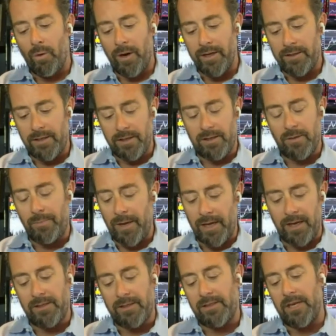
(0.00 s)
We're
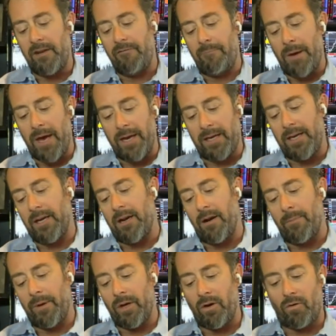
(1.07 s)
anticipating safe banking
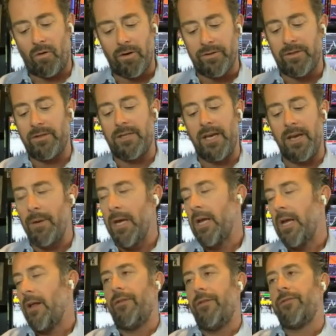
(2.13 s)
coming across the
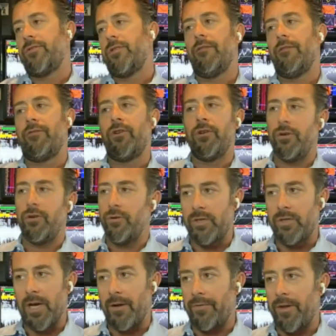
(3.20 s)
tape. There's enough
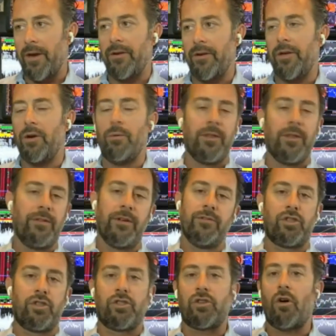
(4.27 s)
good news out there. You know,
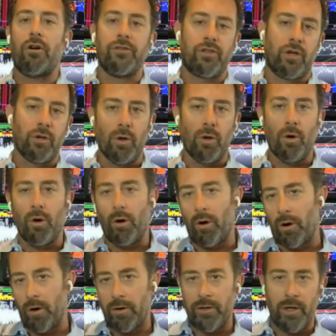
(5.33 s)
there's stars
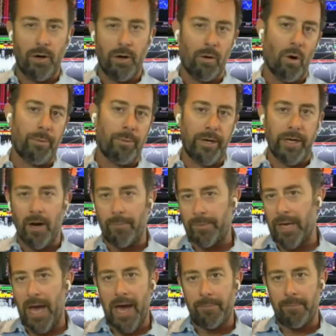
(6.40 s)
galore, you know, opening
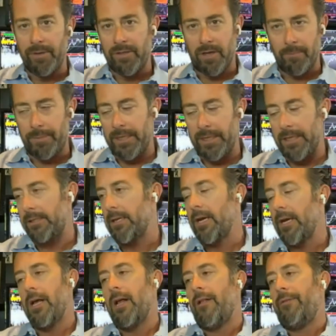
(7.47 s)
up cannabis
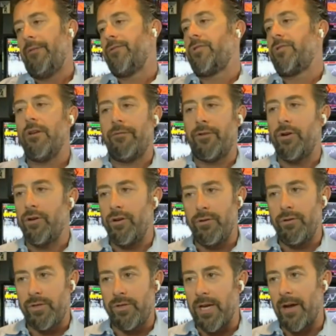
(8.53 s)
companies. There's enough
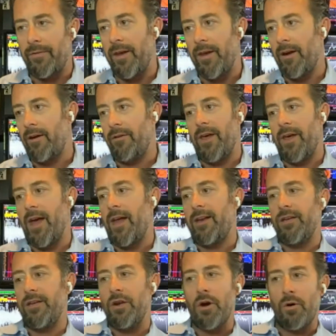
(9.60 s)
good news out there
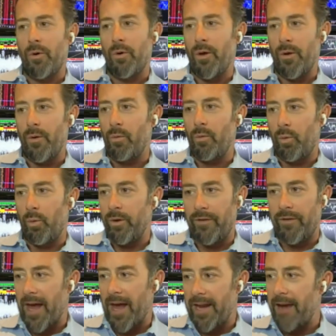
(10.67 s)
that, you know,
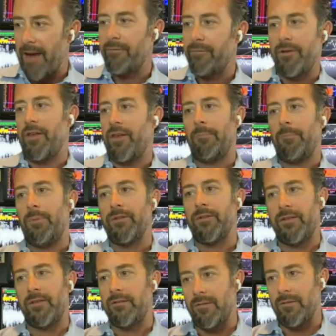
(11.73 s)
we've had everything
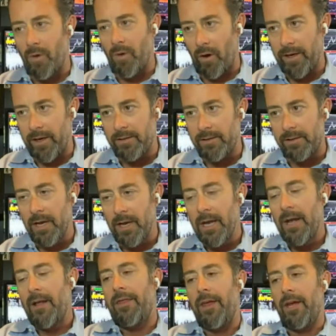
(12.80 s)
built into the markets
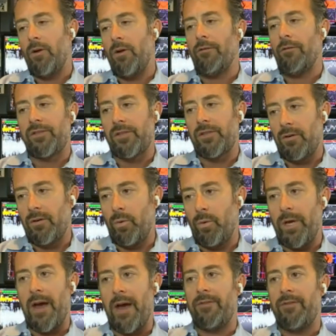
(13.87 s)
then all of a
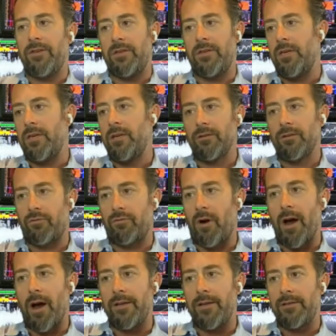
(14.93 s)
sudden, we have this yield
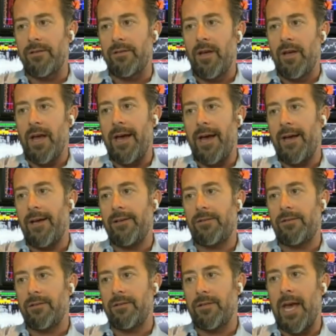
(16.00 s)
rise
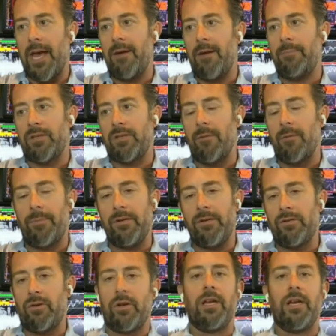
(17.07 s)
as cannabis
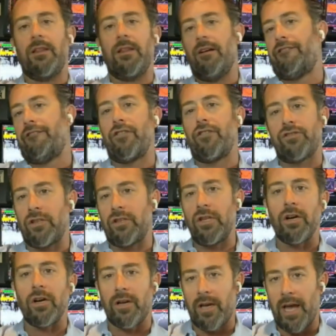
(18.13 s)
companies are getting their
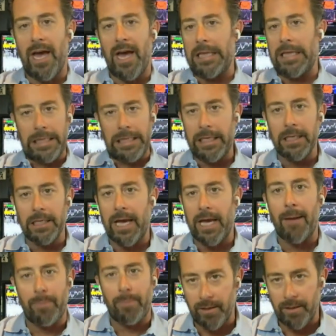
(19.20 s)
first look at
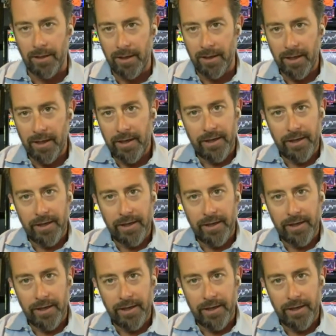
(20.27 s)
legal capital.